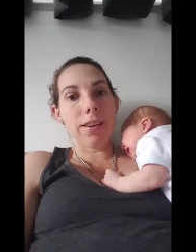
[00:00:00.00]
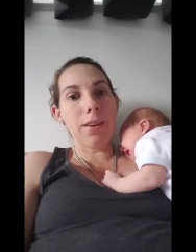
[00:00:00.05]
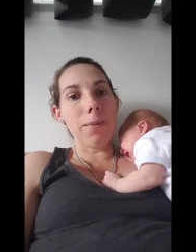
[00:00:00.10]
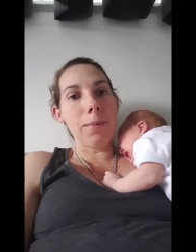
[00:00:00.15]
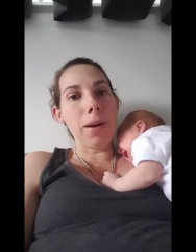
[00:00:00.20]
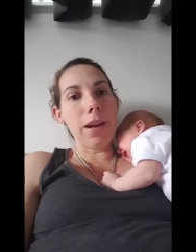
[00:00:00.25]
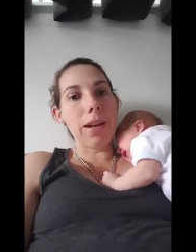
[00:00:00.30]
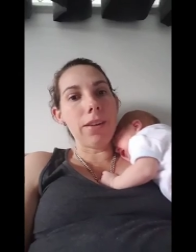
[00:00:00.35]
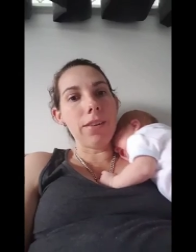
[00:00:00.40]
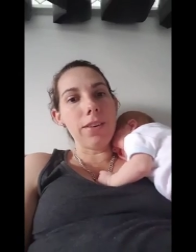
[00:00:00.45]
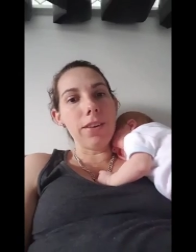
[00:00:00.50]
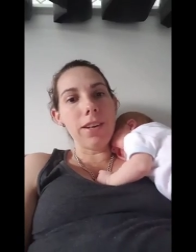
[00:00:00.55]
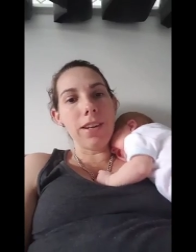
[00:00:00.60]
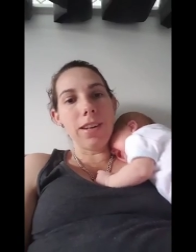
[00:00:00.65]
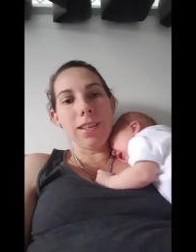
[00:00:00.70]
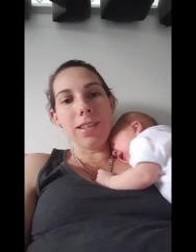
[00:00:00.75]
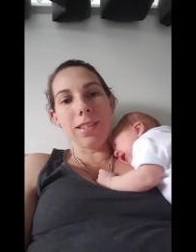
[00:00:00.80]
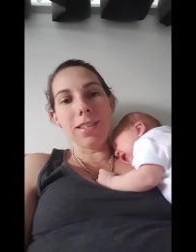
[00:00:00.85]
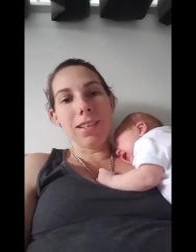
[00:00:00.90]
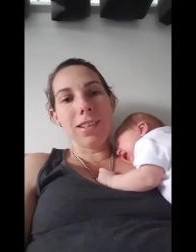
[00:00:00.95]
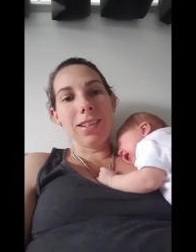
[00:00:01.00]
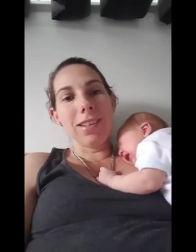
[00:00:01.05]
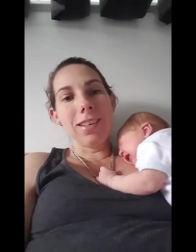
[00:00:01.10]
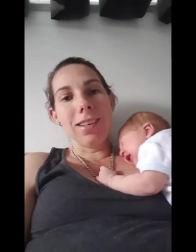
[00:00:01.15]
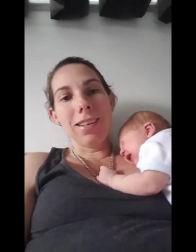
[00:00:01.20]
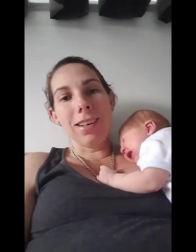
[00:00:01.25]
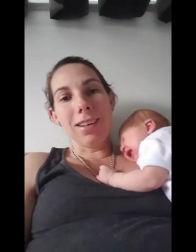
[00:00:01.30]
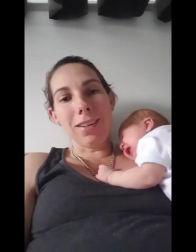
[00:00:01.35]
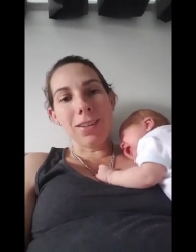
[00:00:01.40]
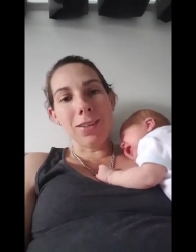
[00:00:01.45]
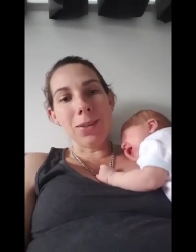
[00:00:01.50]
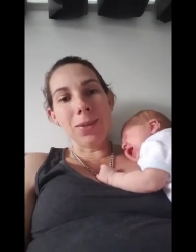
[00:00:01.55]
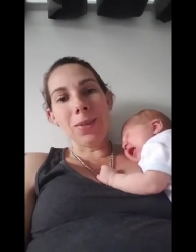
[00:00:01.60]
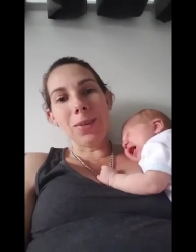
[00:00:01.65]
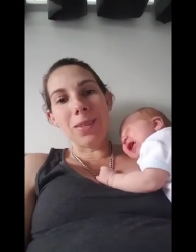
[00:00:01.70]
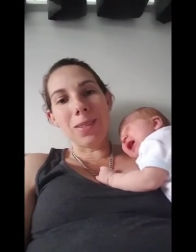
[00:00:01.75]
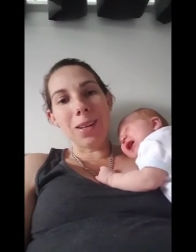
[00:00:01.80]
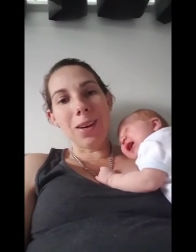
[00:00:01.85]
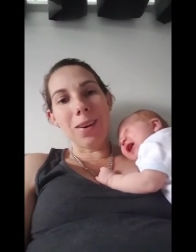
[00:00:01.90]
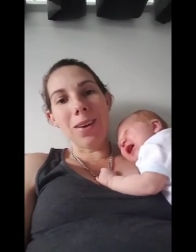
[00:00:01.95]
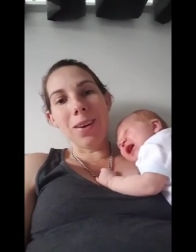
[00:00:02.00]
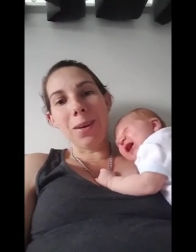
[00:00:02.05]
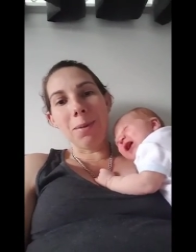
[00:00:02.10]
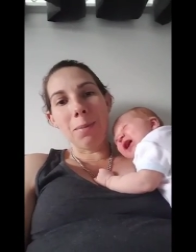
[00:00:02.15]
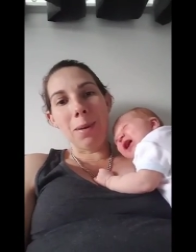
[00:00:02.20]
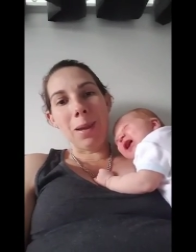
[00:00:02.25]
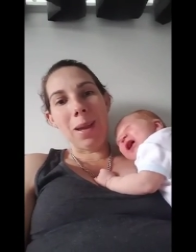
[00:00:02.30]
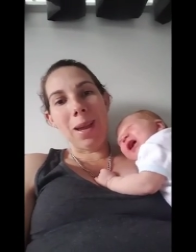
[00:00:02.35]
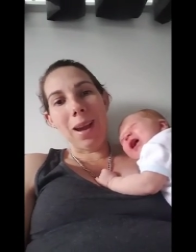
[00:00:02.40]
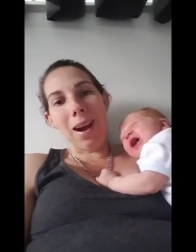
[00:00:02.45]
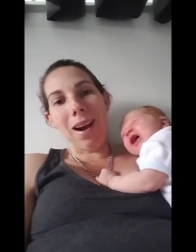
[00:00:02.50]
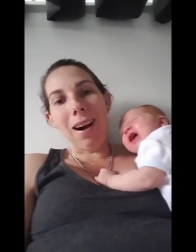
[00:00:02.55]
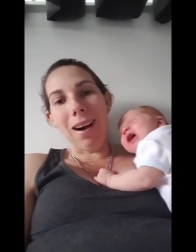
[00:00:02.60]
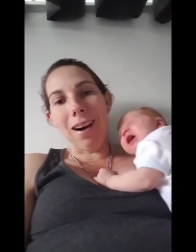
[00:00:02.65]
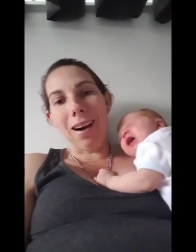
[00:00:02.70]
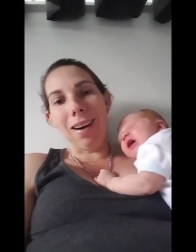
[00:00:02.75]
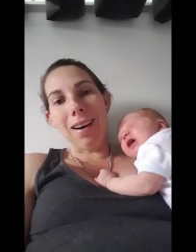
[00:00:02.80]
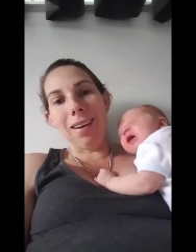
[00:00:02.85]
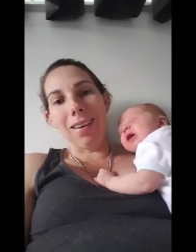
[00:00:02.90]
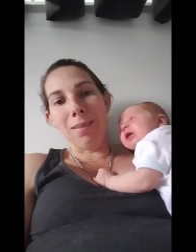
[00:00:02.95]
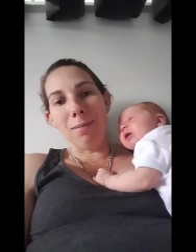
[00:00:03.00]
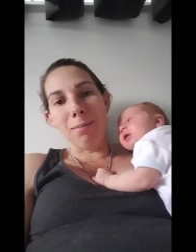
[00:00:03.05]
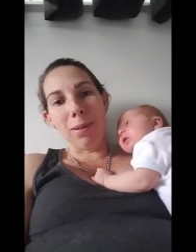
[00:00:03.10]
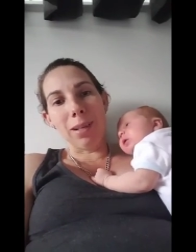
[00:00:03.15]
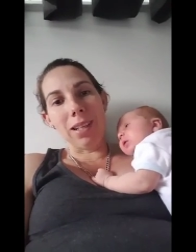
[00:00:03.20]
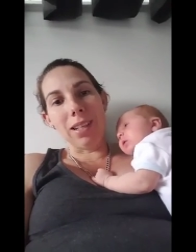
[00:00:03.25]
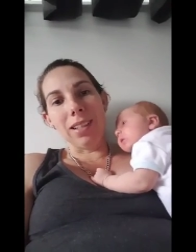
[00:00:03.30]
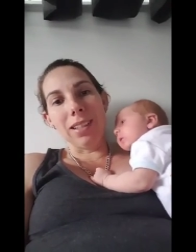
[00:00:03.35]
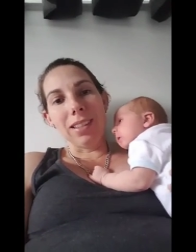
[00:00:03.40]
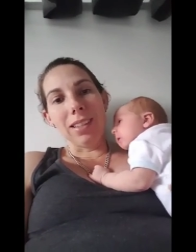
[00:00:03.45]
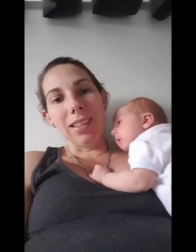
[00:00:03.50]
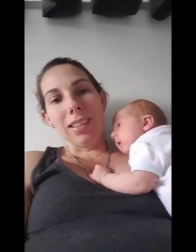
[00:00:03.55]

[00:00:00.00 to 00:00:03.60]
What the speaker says: Oh my goodness. I knew it was going to be hard, but